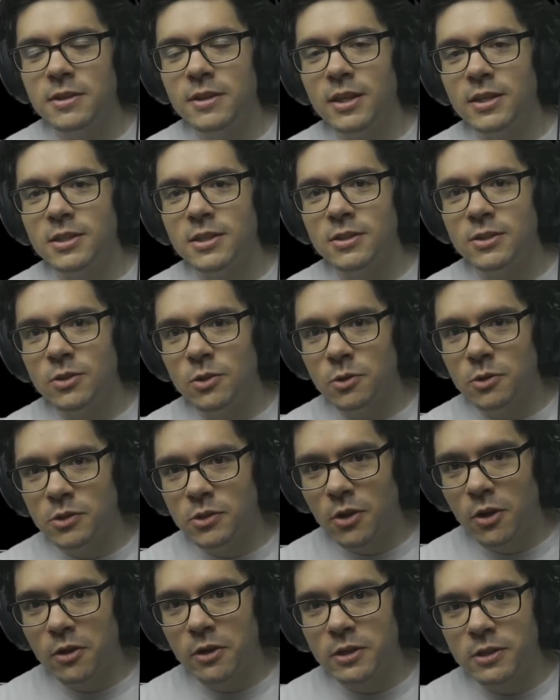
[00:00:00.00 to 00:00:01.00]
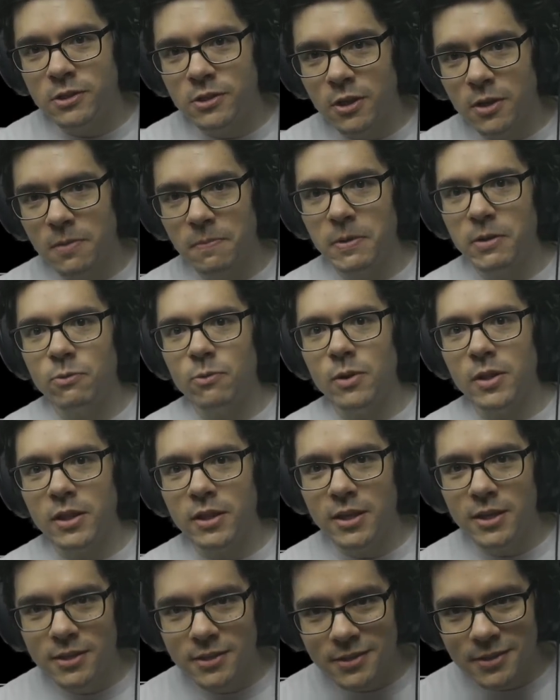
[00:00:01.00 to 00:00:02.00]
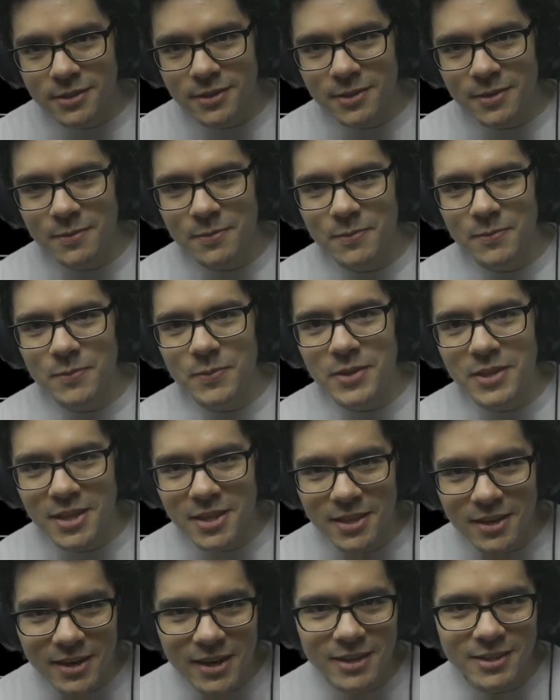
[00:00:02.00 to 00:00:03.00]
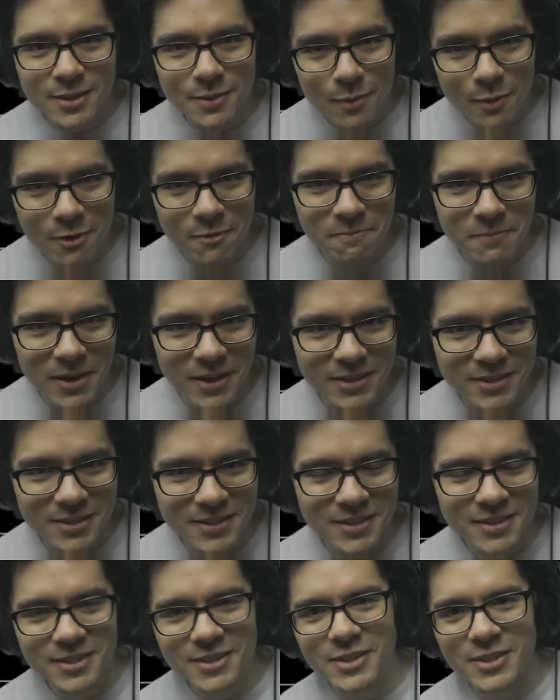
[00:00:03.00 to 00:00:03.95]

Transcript: that Silksong is going to be released within the next 12 months.